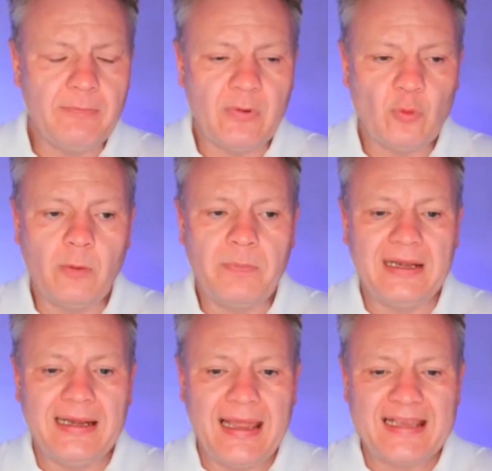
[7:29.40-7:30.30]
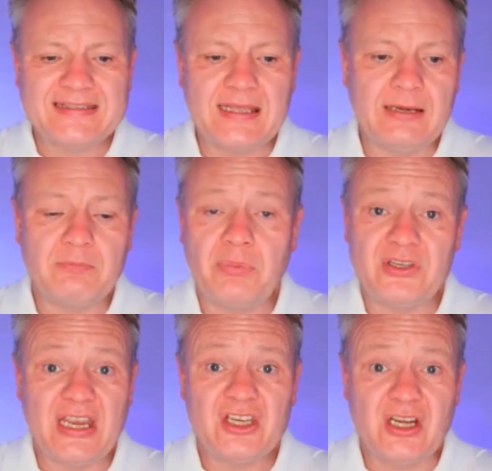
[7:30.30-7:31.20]
will be less than
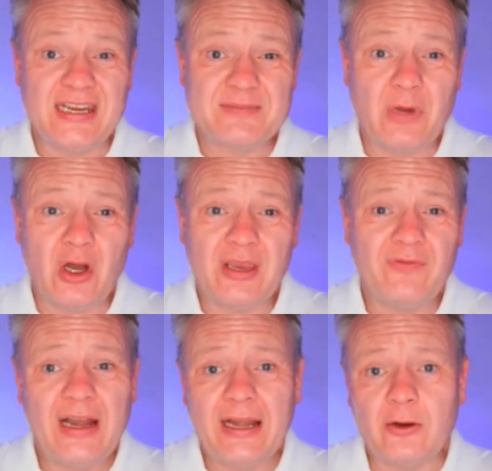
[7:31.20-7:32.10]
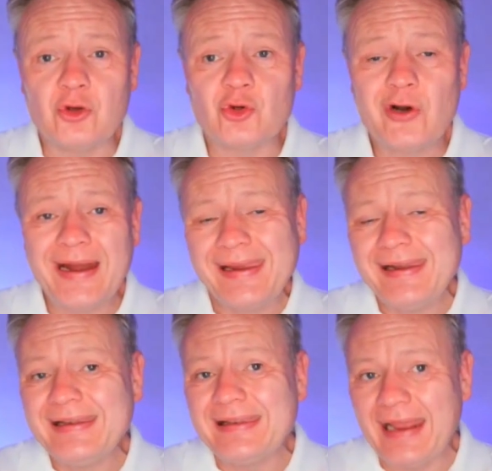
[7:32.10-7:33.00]
potentially its market value,
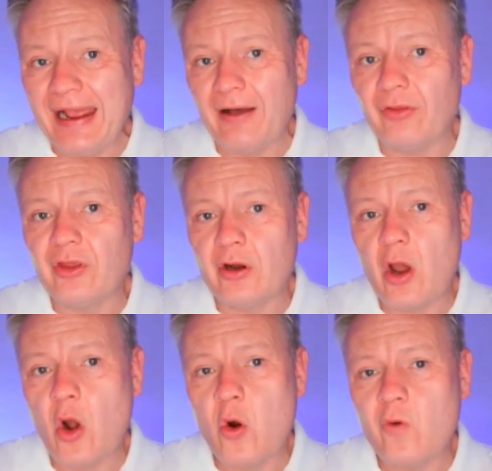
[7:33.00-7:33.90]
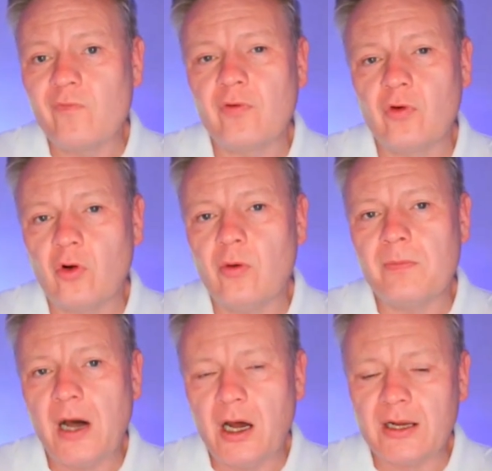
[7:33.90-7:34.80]
dragging down the overall
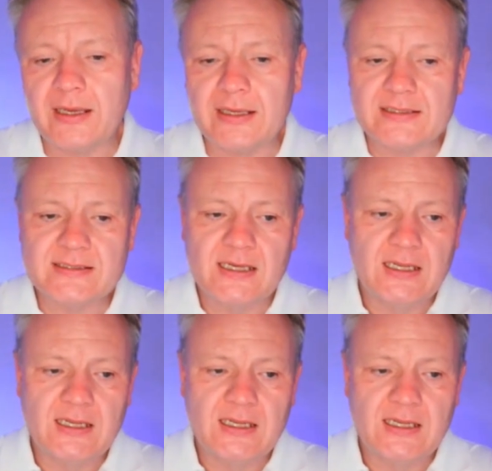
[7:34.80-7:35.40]
markets.